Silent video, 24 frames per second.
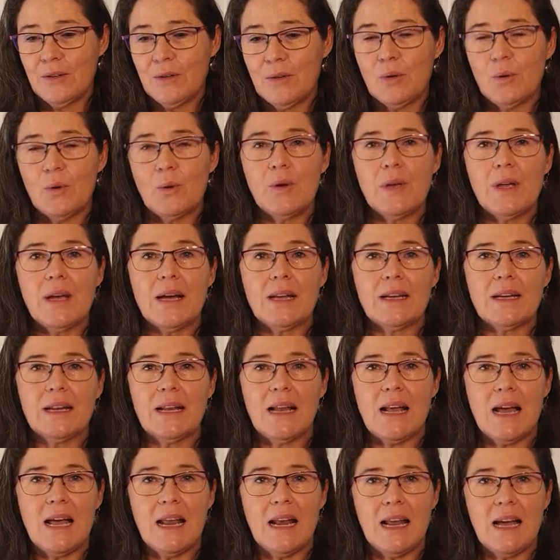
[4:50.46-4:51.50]
Uya
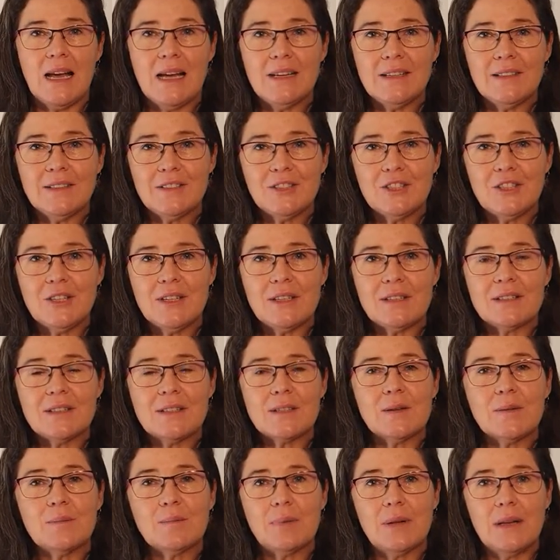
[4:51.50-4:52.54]
dlala, she
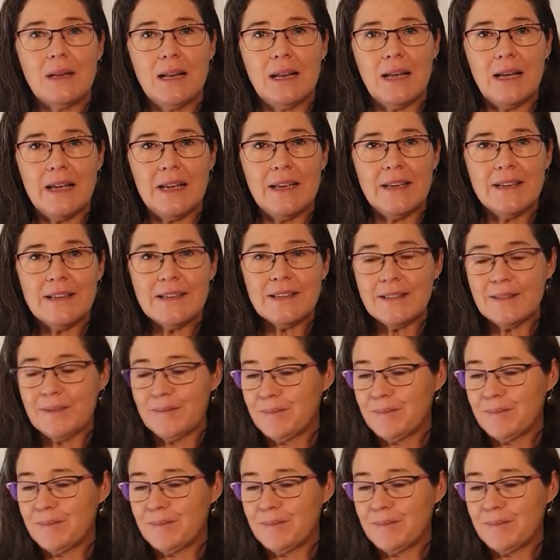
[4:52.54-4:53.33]
is playing.